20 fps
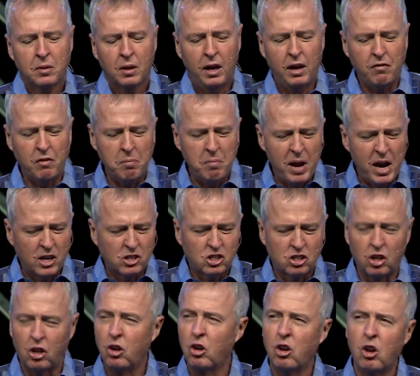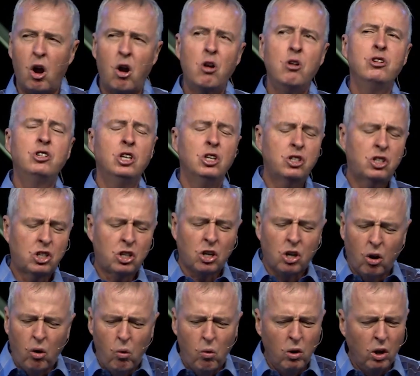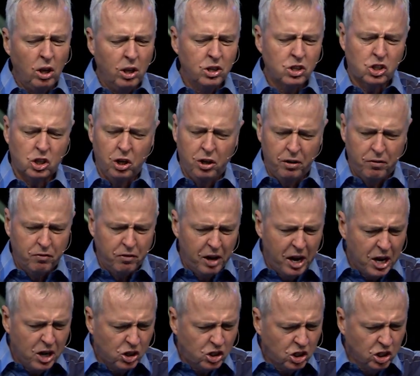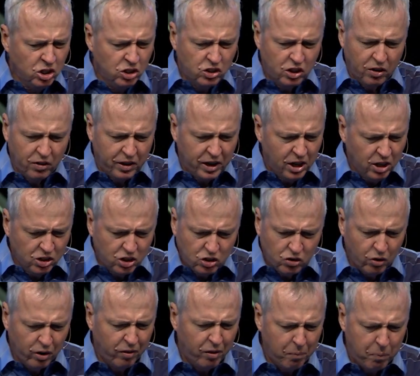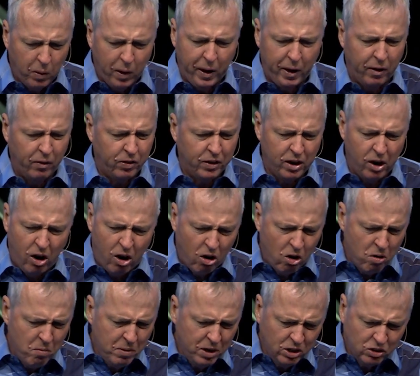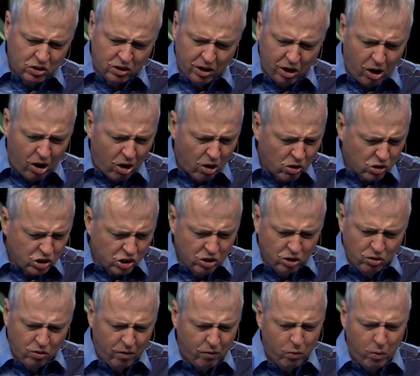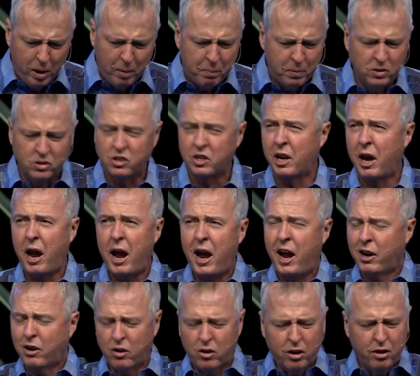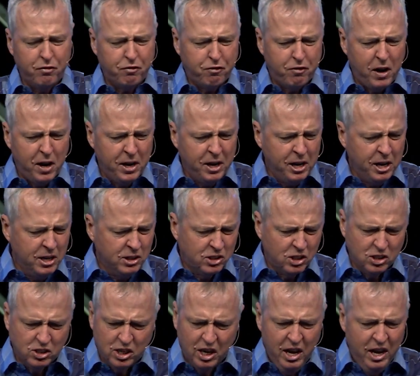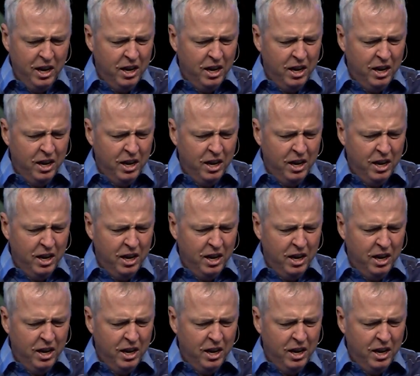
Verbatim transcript: They've amassed the largest coalition of nations in the history of the planet the armies, the arsenal of weapons, the aggregate finances,